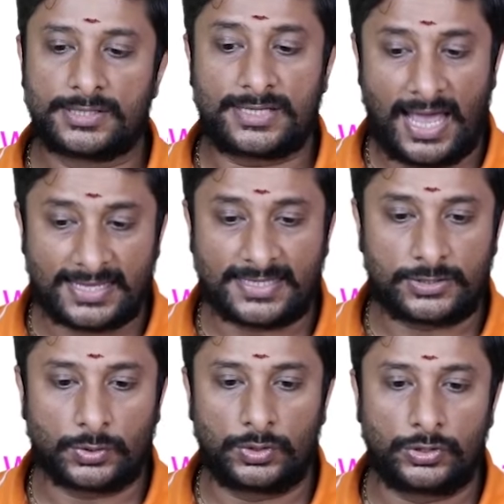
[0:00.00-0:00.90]
So as I
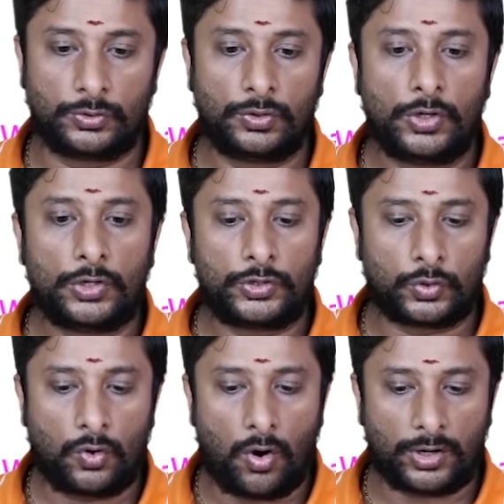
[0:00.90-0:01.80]
told you, you
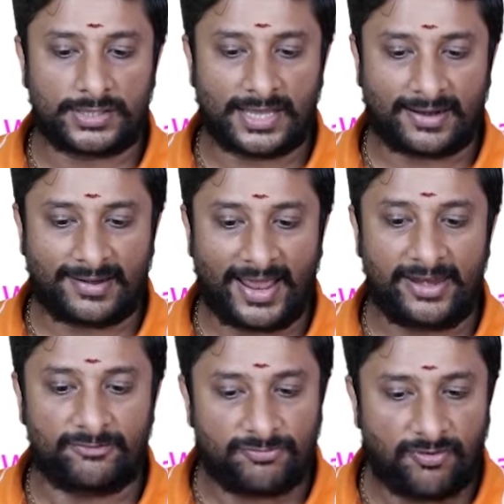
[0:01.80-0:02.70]
got the
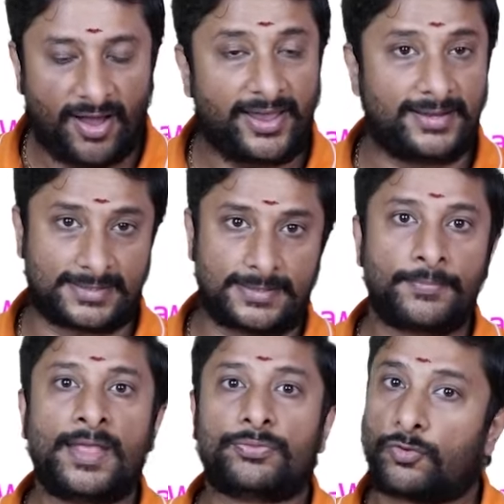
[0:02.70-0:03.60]
client files.
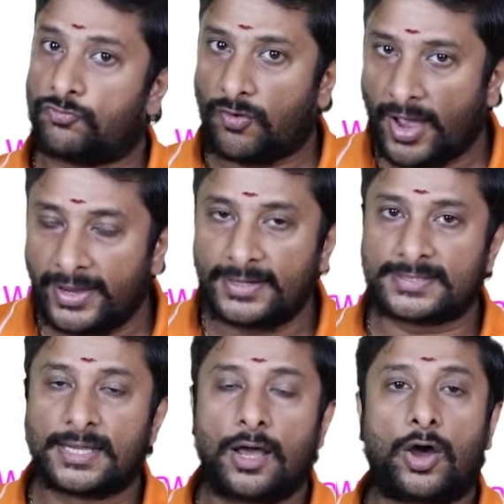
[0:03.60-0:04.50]
The
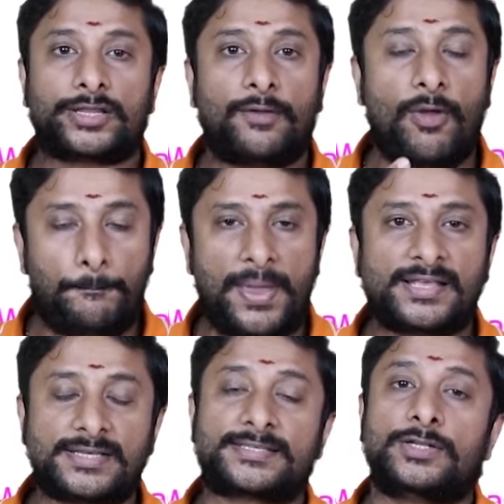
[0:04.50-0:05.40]
files are the web
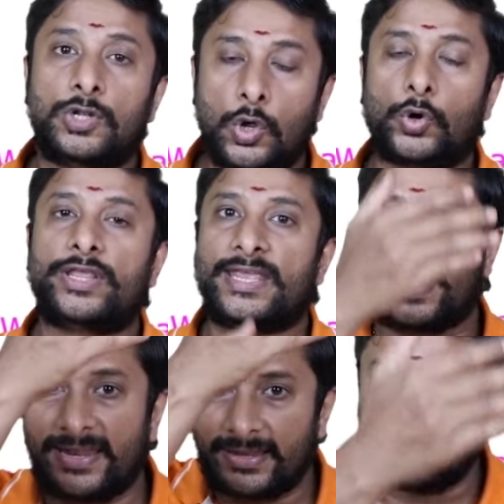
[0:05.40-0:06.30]
pages loading
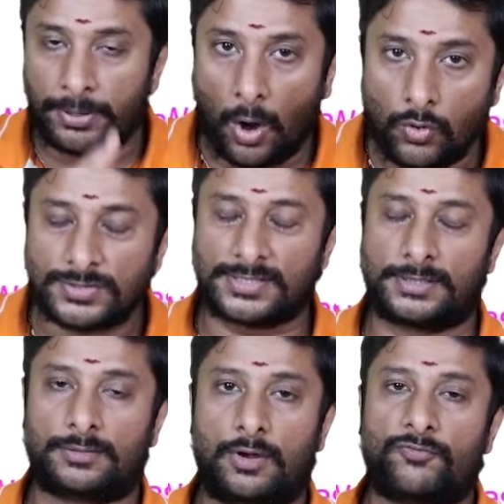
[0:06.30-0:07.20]
in the
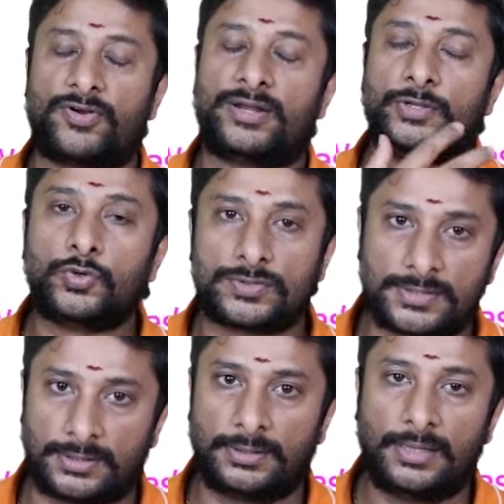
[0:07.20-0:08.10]
browser of our
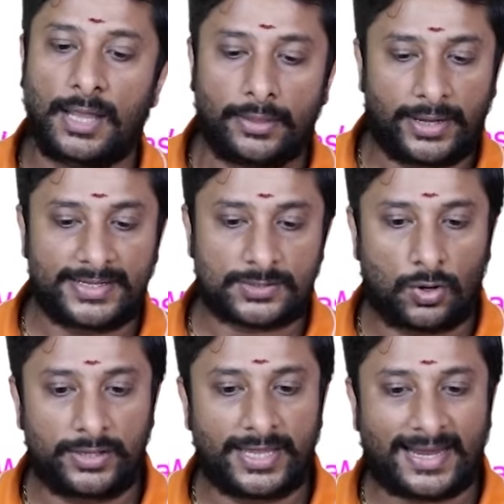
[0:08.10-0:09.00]
user. That is
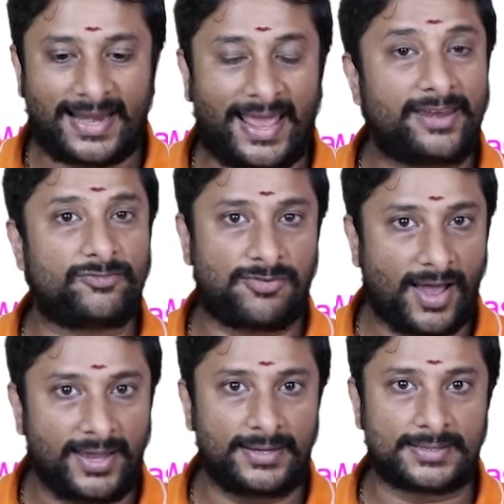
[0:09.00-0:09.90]
called the client
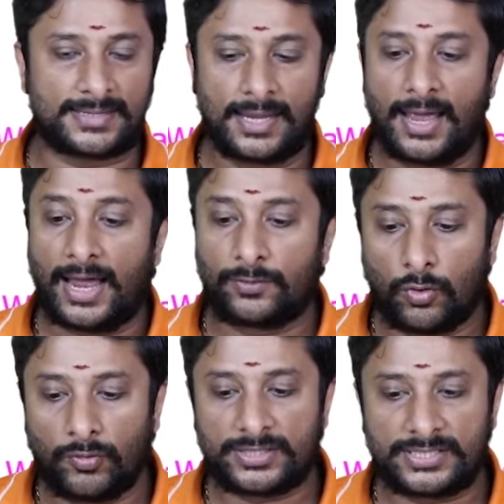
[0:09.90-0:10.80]
files. And
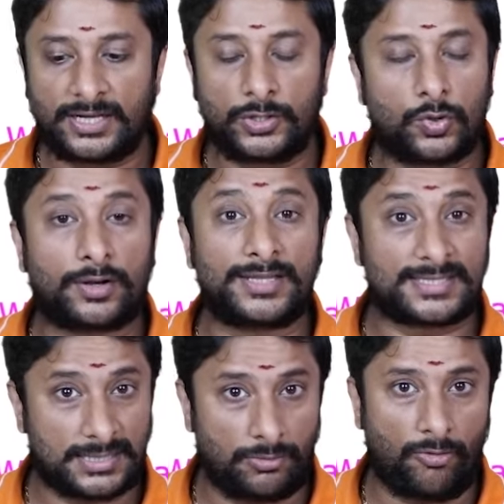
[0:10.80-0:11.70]
over here you got the
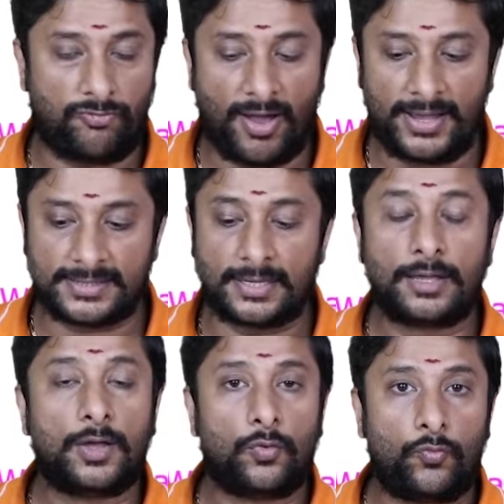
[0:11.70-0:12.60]
server files
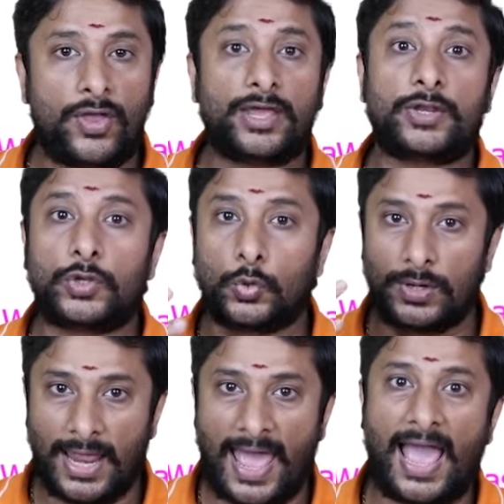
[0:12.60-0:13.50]
where you
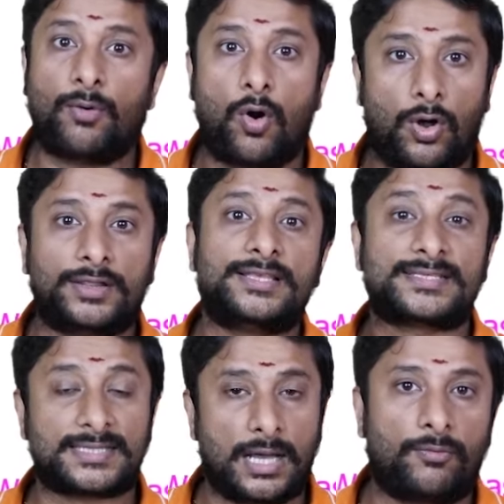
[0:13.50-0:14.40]
will have all the
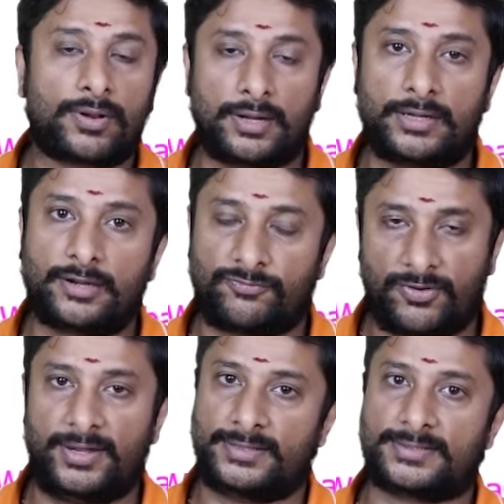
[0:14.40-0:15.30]
server related
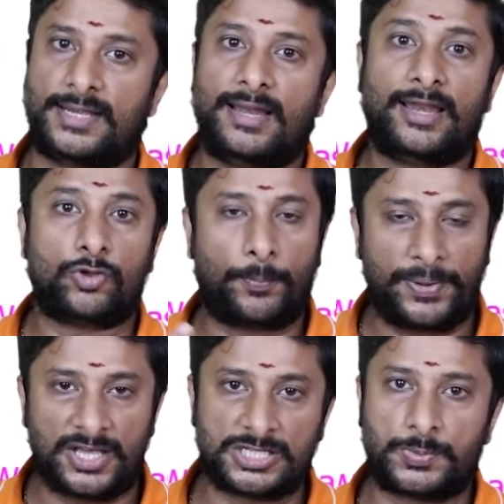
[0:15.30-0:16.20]
files, like your
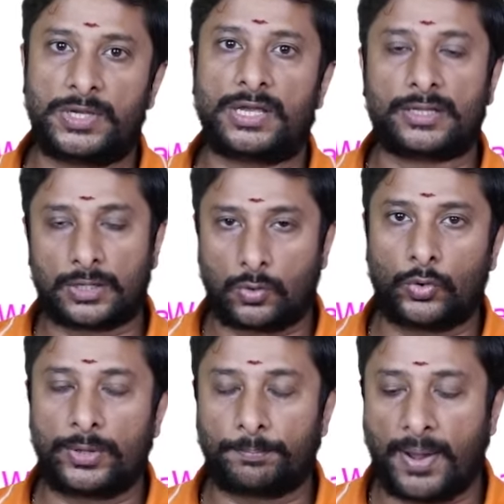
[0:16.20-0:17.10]
PHP and the
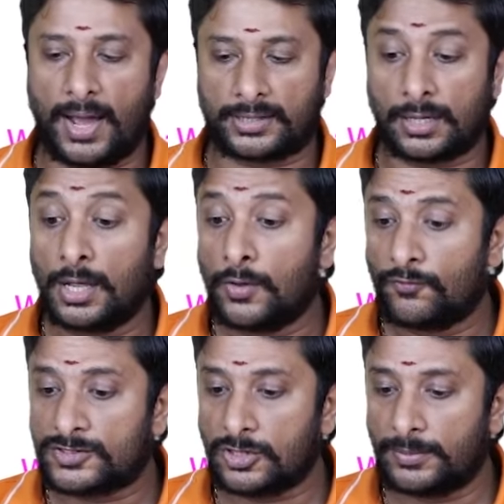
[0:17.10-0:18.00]
coding part,
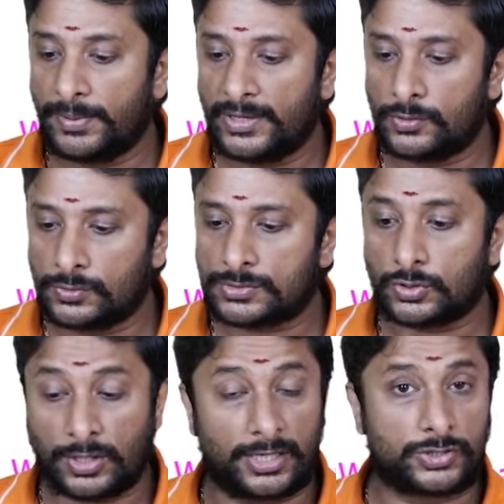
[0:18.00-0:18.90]
which will be used to
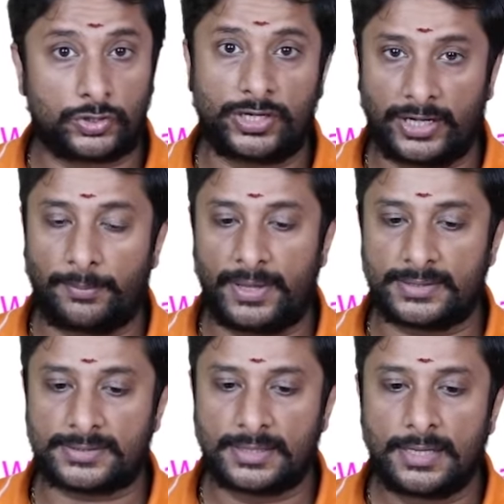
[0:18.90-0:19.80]
connect to your
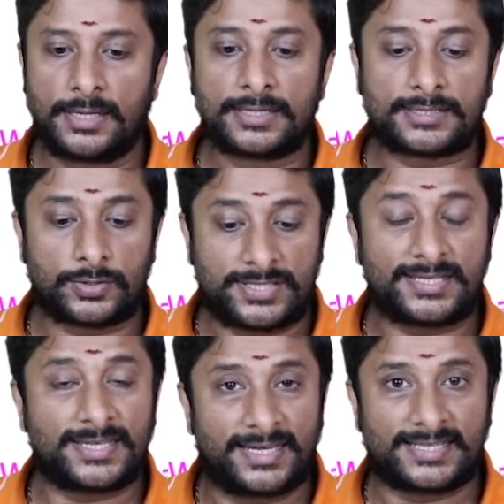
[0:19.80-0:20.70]
database. So
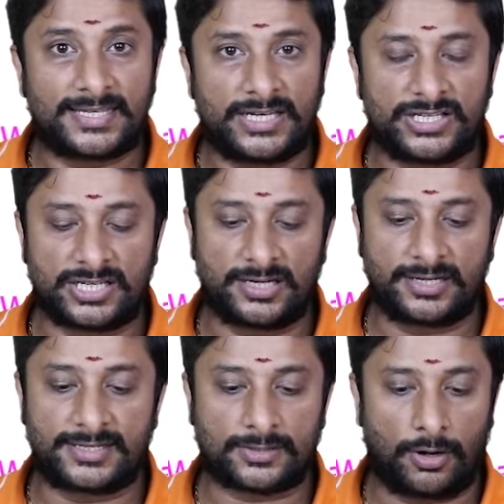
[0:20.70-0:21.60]
since it is in internet,
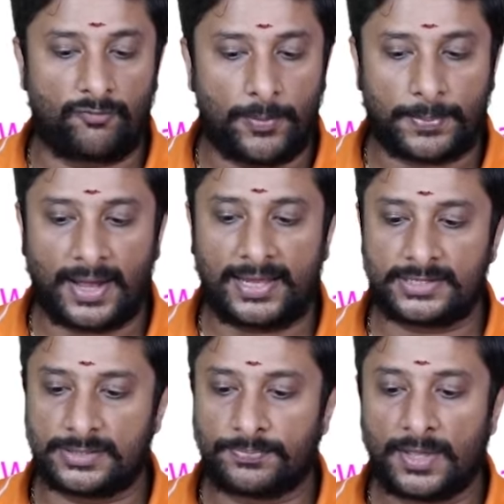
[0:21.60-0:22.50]
it is called web
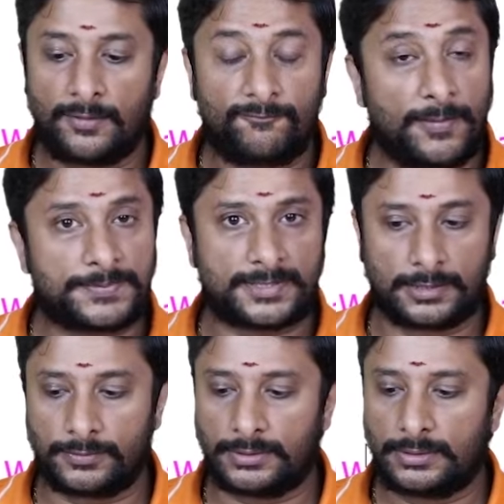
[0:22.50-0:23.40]
client, web
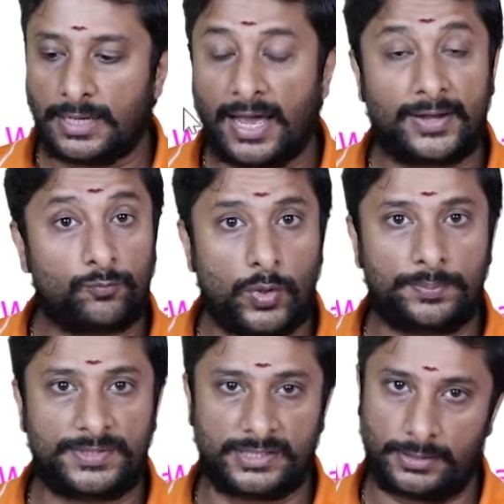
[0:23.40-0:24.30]
server, and
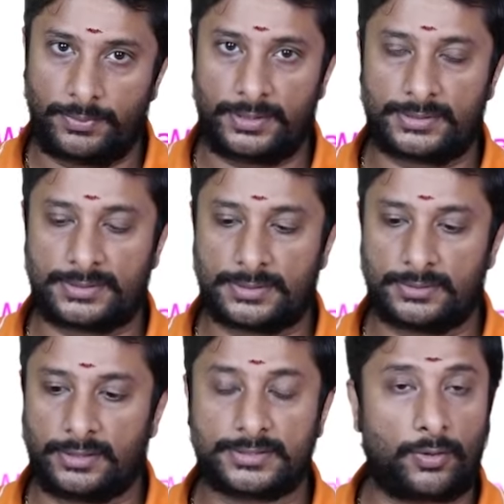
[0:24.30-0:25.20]
web database.
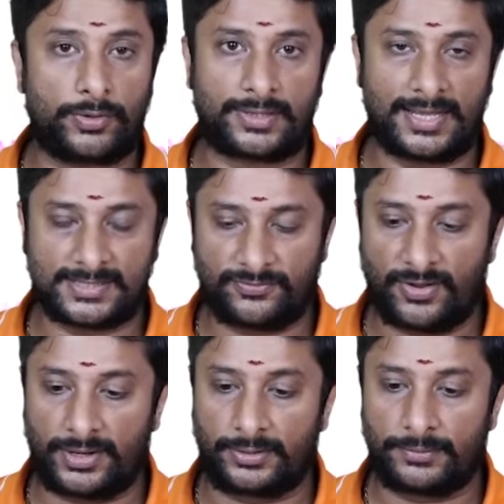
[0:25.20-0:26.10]
That is how it
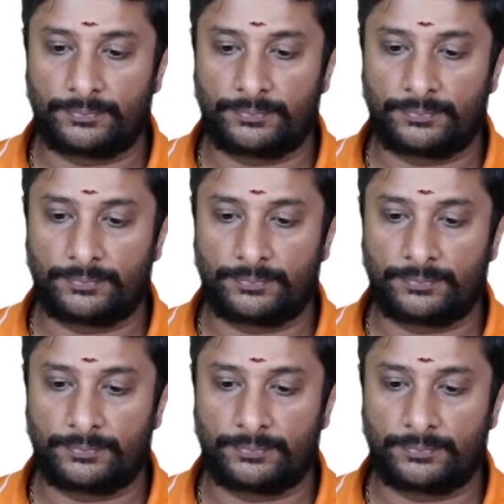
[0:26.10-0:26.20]
classified.